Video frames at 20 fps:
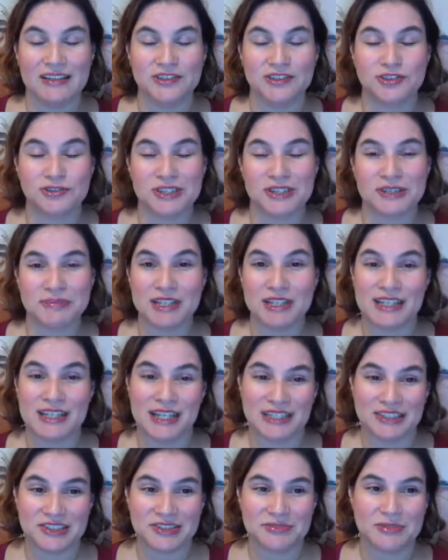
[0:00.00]
Join me
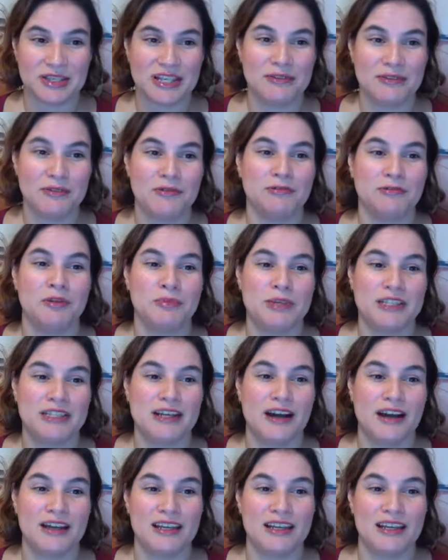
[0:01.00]
next week when we'll be
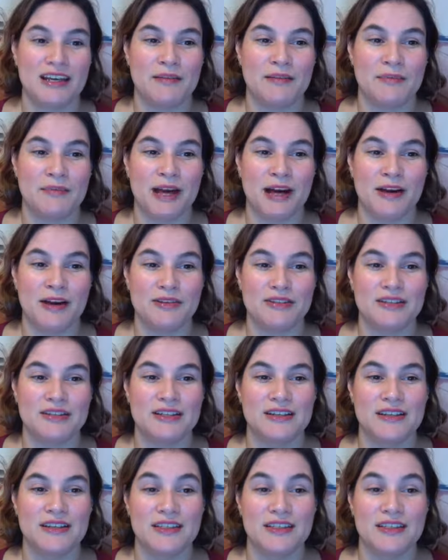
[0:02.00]
talking about